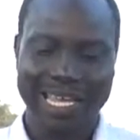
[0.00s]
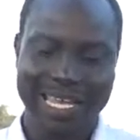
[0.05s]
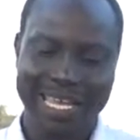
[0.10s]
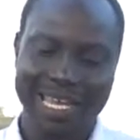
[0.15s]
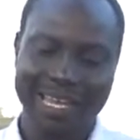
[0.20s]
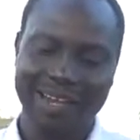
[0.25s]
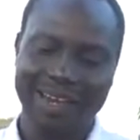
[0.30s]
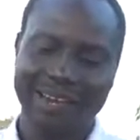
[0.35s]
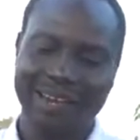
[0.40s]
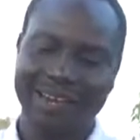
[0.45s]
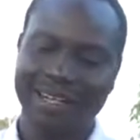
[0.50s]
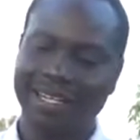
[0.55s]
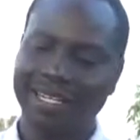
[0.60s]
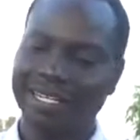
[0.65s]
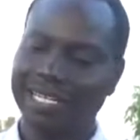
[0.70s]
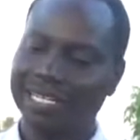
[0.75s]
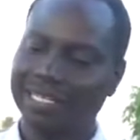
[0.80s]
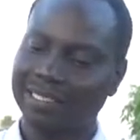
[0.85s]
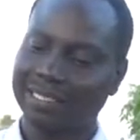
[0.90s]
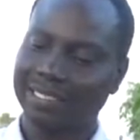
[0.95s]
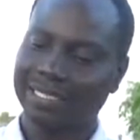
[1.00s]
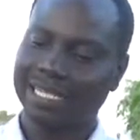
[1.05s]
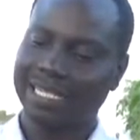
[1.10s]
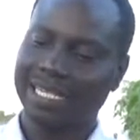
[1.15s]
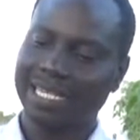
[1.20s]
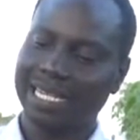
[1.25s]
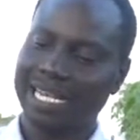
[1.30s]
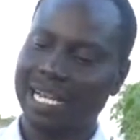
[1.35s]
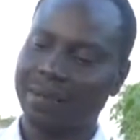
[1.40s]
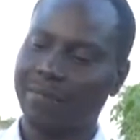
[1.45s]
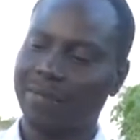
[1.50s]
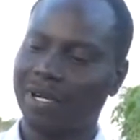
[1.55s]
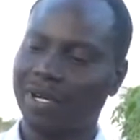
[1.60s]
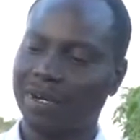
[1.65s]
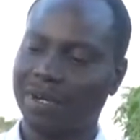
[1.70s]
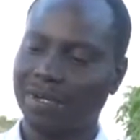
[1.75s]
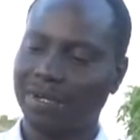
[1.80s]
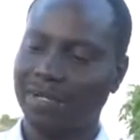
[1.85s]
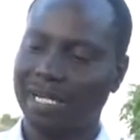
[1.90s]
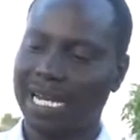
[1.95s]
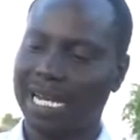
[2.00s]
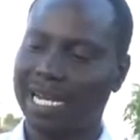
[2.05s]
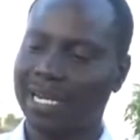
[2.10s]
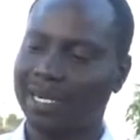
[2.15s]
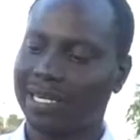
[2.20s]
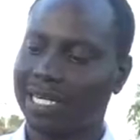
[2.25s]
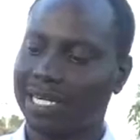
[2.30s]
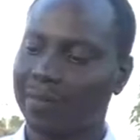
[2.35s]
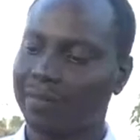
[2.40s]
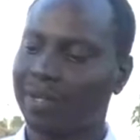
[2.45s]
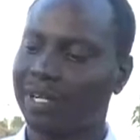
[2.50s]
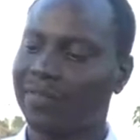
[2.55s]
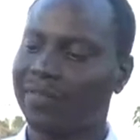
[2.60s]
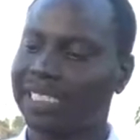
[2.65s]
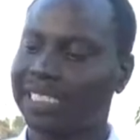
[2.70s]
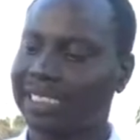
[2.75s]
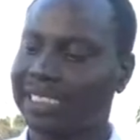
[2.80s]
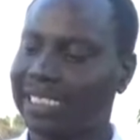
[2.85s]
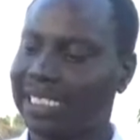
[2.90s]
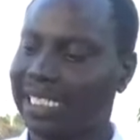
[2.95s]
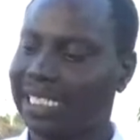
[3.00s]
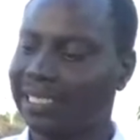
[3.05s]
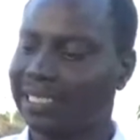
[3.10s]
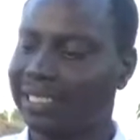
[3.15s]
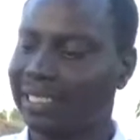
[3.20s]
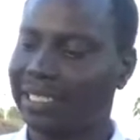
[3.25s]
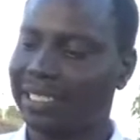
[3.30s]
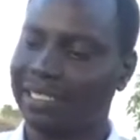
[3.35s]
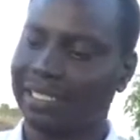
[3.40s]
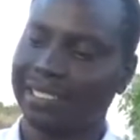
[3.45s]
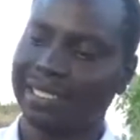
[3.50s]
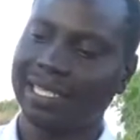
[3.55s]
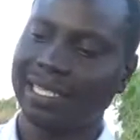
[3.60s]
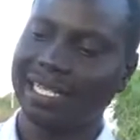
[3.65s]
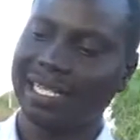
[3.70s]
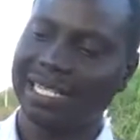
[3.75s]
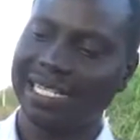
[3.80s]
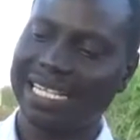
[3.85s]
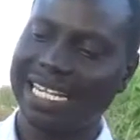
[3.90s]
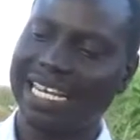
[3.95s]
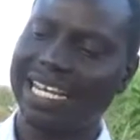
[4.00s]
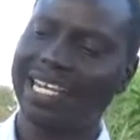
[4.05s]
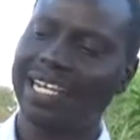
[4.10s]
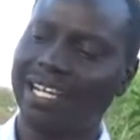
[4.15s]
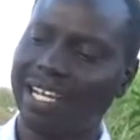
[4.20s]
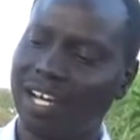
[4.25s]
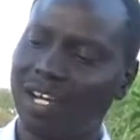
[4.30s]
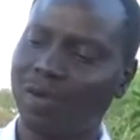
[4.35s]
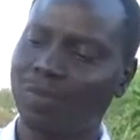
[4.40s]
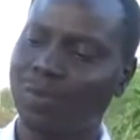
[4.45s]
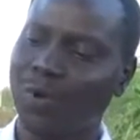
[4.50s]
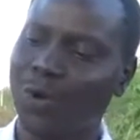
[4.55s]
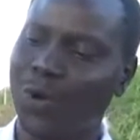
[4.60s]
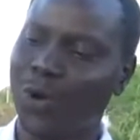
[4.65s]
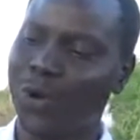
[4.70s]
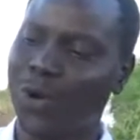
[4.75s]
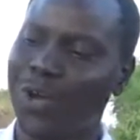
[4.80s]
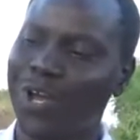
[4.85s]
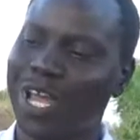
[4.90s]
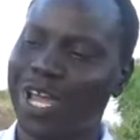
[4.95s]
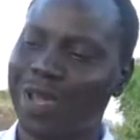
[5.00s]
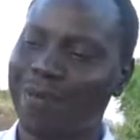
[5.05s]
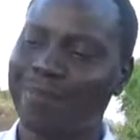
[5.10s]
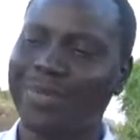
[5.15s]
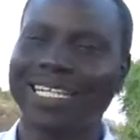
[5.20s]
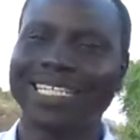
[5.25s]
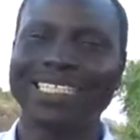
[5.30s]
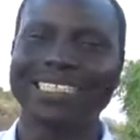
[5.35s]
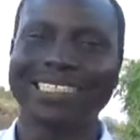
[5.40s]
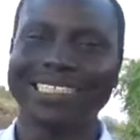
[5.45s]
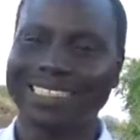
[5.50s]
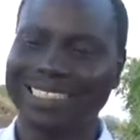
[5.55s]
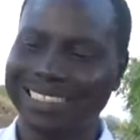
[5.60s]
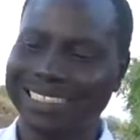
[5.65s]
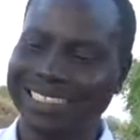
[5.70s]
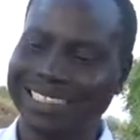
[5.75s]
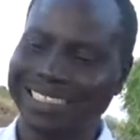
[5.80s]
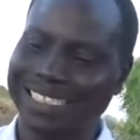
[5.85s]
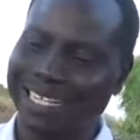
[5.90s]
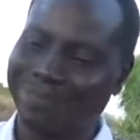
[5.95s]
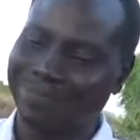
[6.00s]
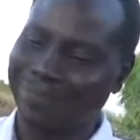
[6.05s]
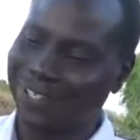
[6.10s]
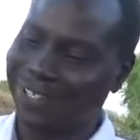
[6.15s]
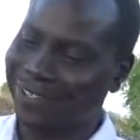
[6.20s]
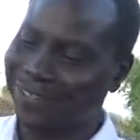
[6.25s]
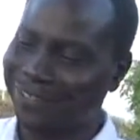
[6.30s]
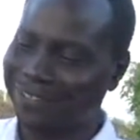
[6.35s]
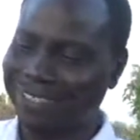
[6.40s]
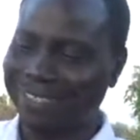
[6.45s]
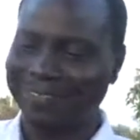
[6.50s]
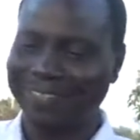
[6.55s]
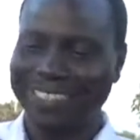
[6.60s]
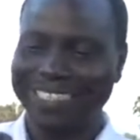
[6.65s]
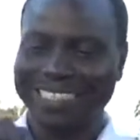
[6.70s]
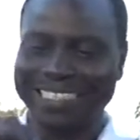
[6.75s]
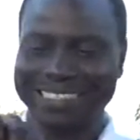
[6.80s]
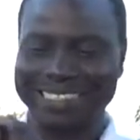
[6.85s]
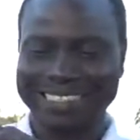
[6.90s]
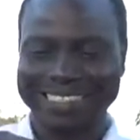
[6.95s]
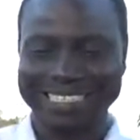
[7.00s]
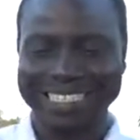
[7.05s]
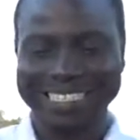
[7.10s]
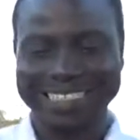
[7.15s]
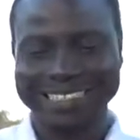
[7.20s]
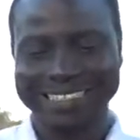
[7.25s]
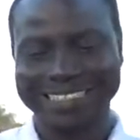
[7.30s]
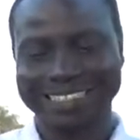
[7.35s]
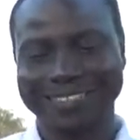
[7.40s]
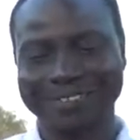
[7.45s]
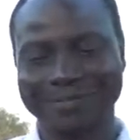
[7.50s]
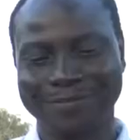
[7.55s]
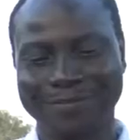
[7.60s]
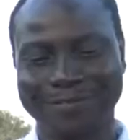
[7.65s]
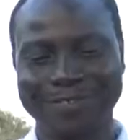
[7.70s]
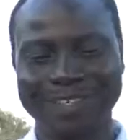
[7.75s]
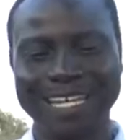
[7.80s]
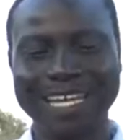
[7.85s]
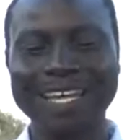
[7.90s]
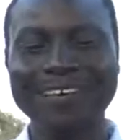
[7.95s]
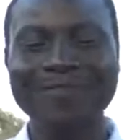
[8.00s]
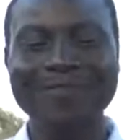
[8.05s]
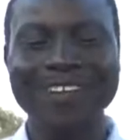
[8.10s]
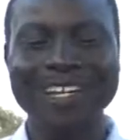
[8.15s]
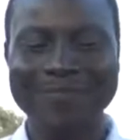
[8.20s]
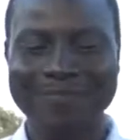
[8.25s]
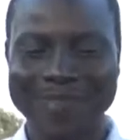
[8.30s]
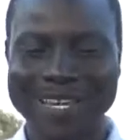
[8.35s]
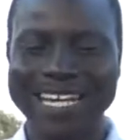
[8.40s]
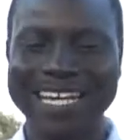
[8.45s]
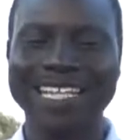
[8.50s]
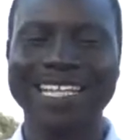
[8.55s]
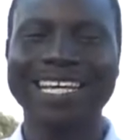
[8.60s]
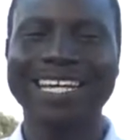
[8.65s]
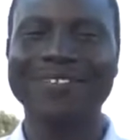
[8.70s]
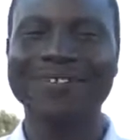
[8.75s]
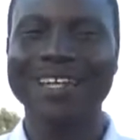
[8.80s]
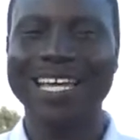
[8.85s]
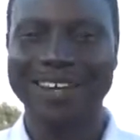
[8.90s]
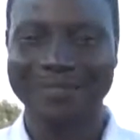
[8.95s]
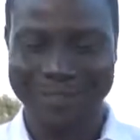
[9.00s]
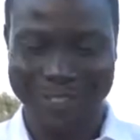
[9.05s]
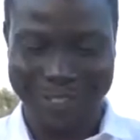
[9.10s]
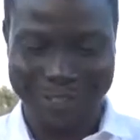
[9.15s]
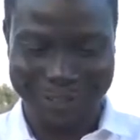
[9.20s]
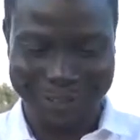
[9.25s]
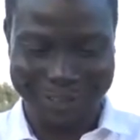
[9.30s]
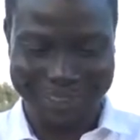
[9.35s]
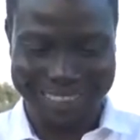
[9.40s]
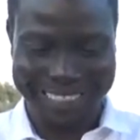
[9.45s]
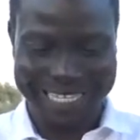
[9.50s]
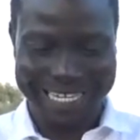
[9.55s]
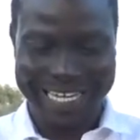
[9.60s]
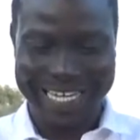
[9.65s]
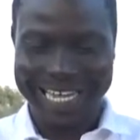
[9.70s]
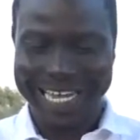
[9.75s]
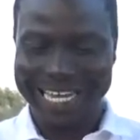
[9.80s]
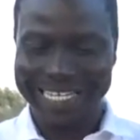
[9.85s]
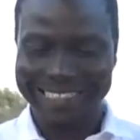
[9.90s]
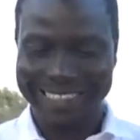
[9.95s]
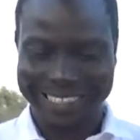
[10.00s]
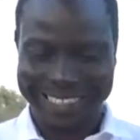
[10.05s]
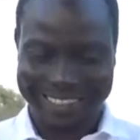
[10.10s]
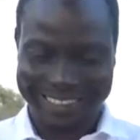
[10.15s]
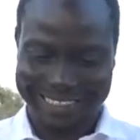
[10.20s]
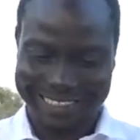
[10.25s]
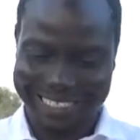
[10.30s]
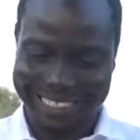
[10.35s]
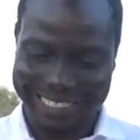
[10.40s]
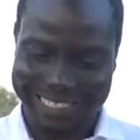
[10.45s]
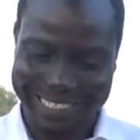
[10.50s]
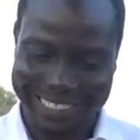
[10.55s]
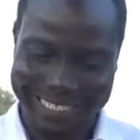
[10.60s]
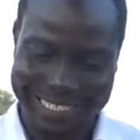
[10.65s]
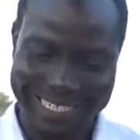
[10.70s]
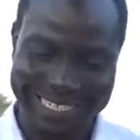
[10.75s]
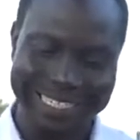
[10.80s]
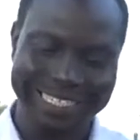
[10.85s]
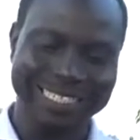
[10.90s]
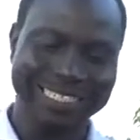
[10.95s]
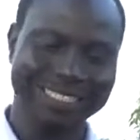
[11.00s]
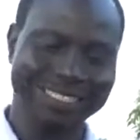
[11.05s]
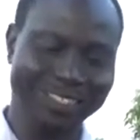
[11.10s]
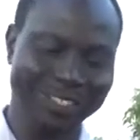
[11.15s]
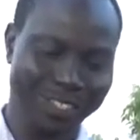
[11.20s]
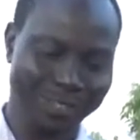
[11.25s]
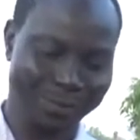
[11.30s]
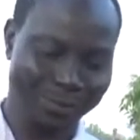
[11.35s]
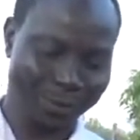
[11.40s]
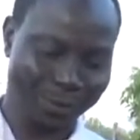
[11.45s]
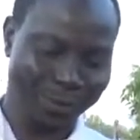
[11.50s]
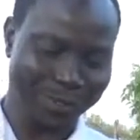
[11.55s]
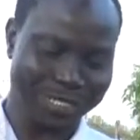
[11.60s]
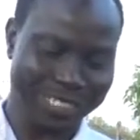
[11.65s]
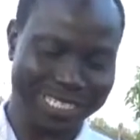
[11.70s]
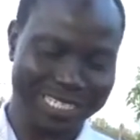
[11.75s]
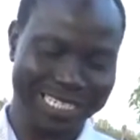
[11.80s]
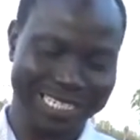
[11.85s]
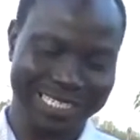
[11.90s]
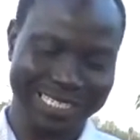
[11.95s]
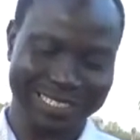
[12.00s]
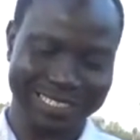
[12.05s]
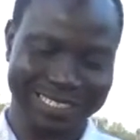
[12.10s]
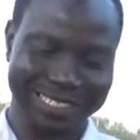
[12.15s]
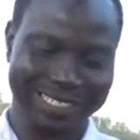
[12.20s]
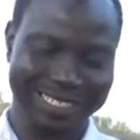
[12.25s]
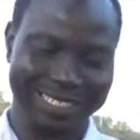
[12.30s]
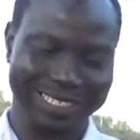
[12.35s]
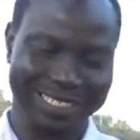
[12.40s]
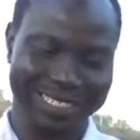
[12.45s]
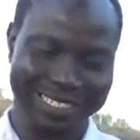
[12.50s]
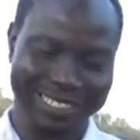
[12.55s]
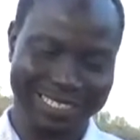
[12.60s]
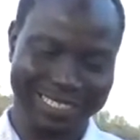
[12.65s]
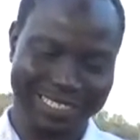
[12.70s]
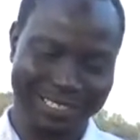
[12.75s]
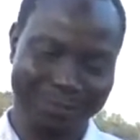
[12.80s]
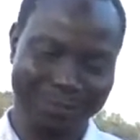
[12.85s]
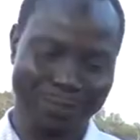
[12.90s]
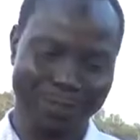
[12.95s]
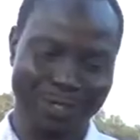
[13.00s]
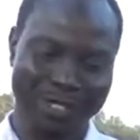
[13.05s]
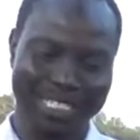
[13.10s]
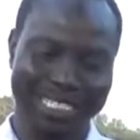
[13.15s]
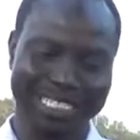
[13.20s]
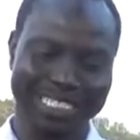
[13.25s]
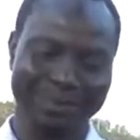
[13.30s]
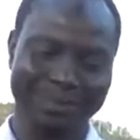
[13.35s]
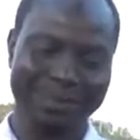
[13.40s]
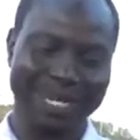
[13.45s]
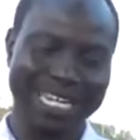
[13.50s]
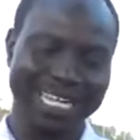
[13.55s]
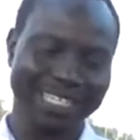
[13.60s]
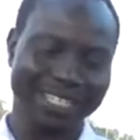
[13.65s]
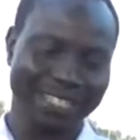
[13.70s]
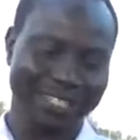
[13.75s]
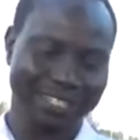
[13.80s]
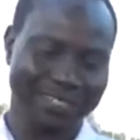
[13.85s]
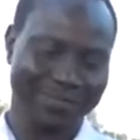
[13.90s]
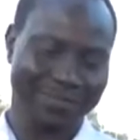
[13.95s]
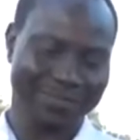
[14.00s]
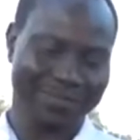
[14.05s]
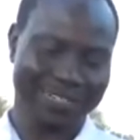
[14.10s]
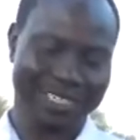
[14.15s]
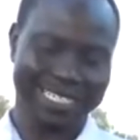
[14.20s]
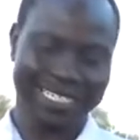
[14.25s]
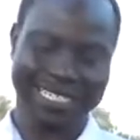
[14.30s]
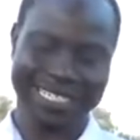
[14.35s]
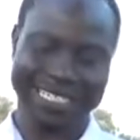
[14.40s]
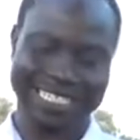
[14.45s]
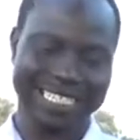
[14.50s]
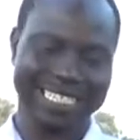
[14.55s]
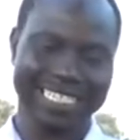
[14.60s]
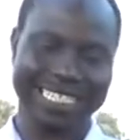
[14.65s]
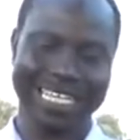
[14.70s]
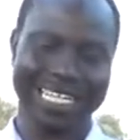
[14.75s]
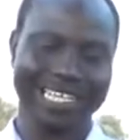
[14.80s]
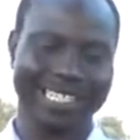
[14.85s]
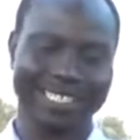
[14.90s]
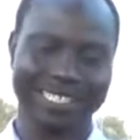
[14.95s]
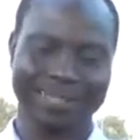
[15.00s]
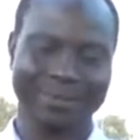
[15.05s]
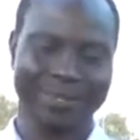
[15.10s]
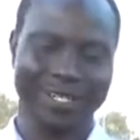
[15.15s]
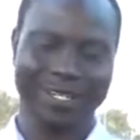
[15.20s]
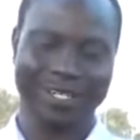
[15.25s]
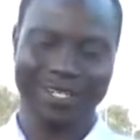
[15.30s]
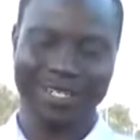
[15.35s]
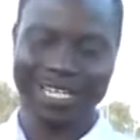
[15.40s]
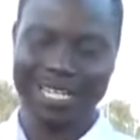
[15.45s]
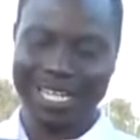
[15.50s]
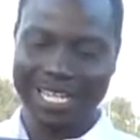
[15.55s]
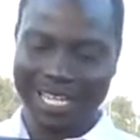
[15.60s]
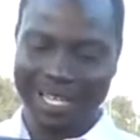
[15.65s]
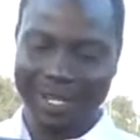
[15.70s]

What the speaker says: Here is a number of receipts. There are a lot more, but this is just a sample of some of the receipts of every penny that we have used as a receipt. And this notebook, in this book, there's plenty of details about